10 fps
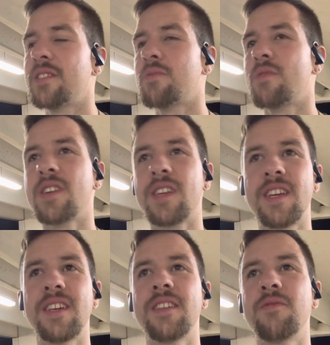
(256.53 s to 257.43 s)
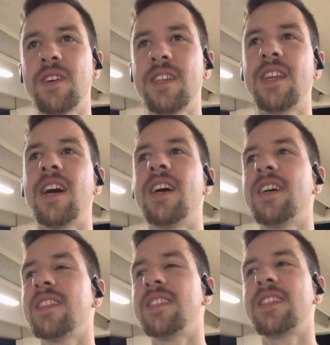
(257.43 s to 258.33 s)
working, whatnot,
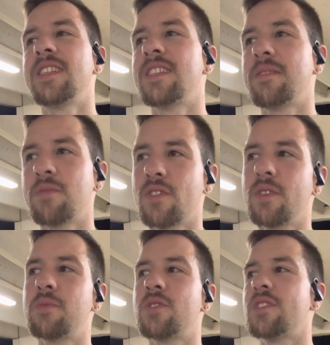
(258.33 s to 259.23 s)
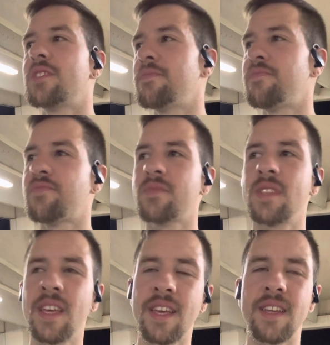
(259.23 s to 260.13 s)
listening to some scripture,
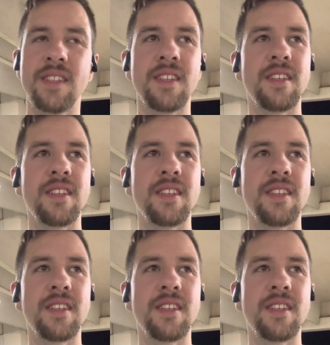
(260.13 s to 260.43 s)
and